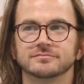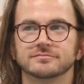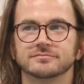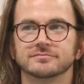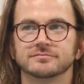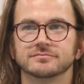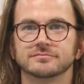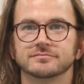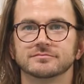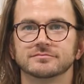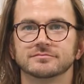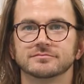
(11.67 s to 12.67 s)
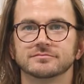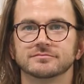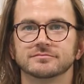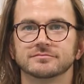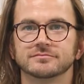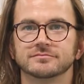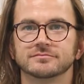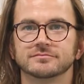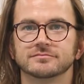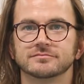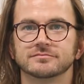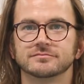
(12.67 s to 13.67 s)

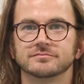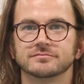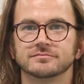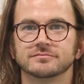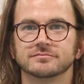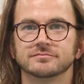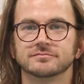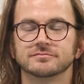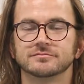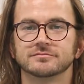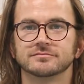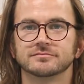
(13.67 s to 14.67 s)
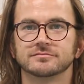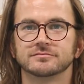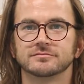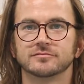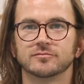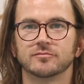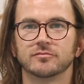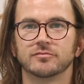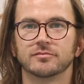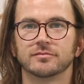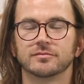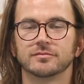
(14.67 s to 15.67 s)

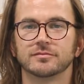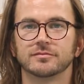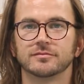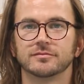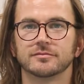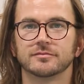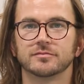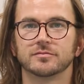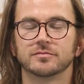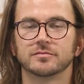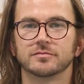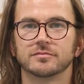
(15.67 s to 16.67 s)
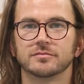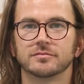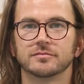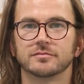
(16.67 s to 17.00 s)
No words are spoken by the person on screen.